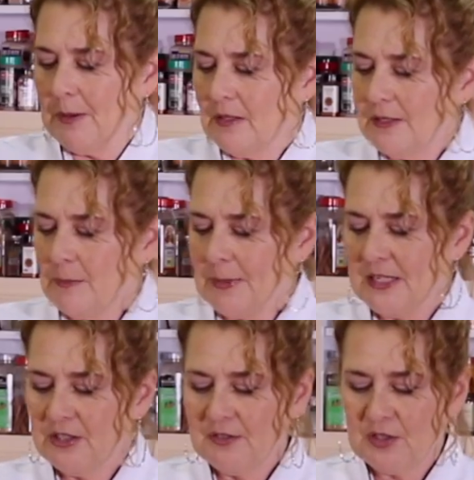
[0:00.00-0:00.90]
put a little
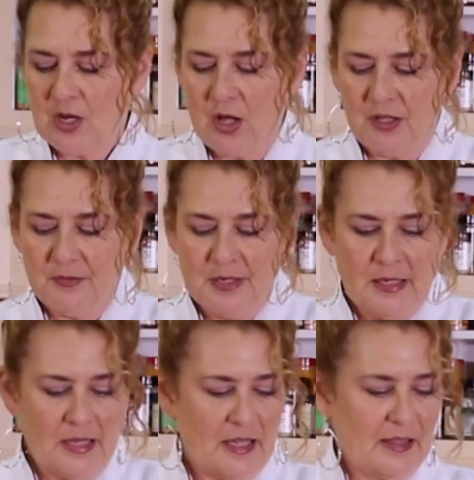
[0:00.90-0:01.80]
pinch of salt,
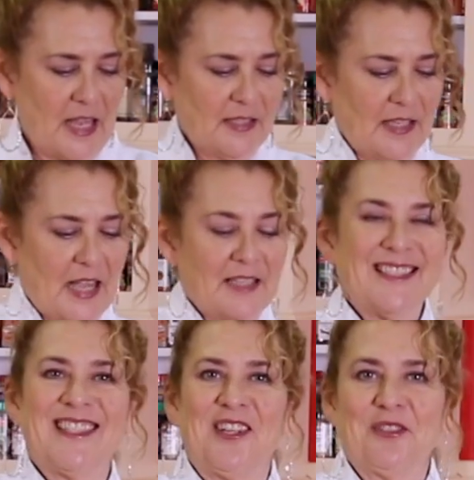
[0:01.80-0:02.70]
and thanks again to
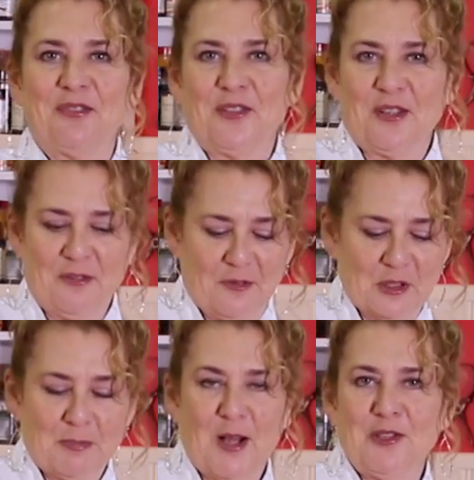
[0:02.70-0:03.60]
Celle de Fleur for
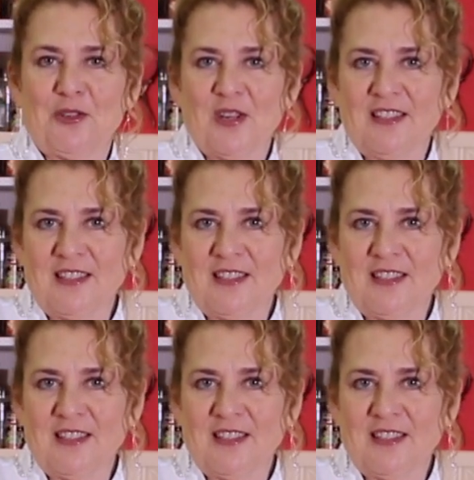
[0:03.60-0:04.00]
sponsoring